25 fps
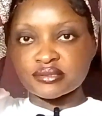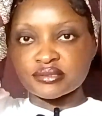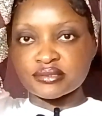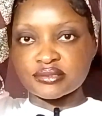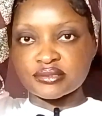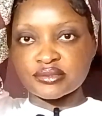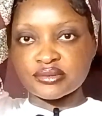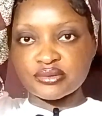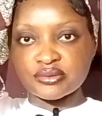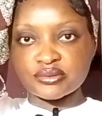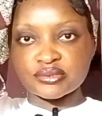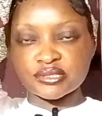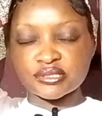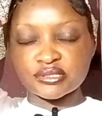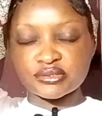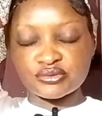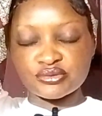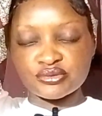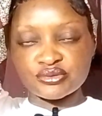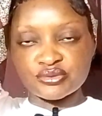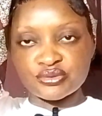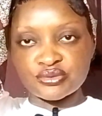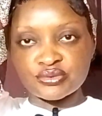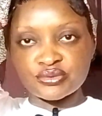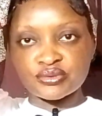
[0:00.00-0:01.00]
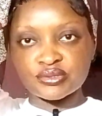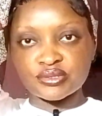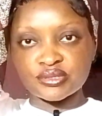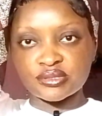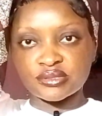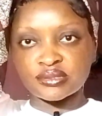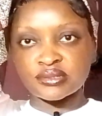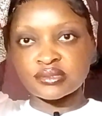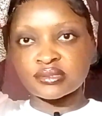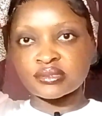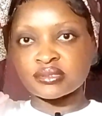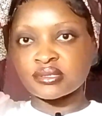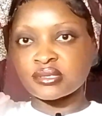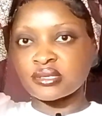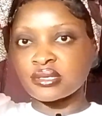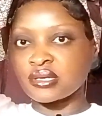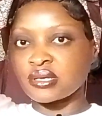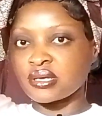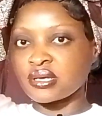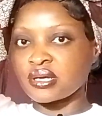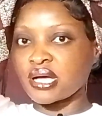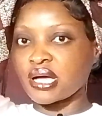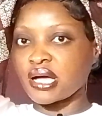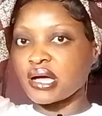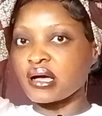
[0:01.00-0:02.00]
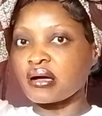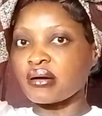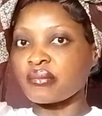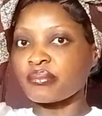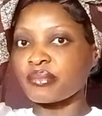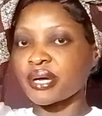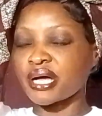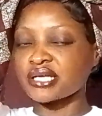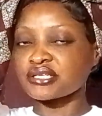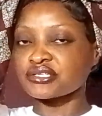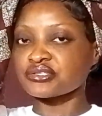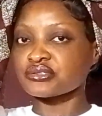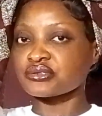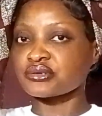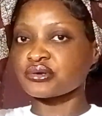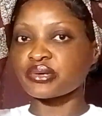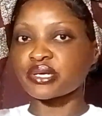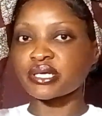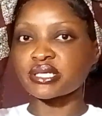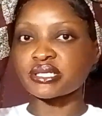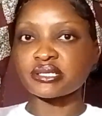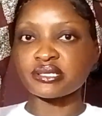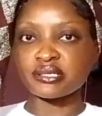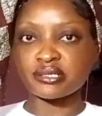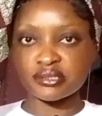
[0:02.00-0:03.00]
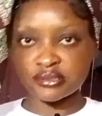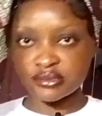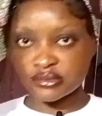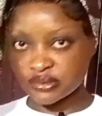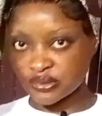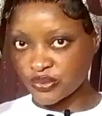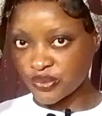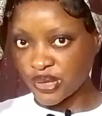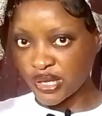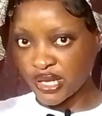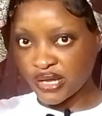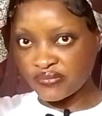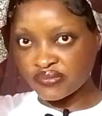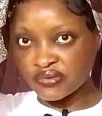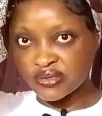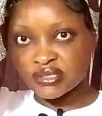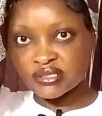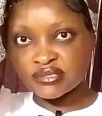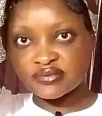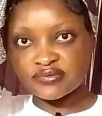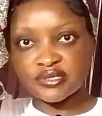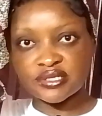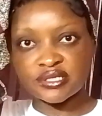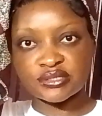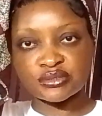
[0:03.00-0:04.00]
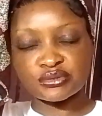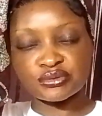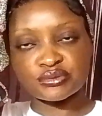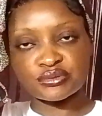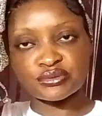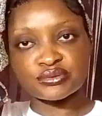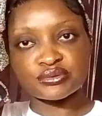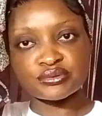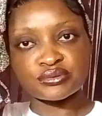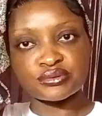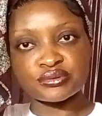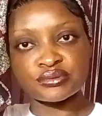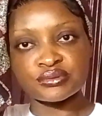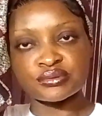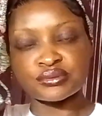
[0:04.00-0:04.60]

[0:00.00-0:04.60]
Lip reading: So the 2 are matched already. So we have this for the 2.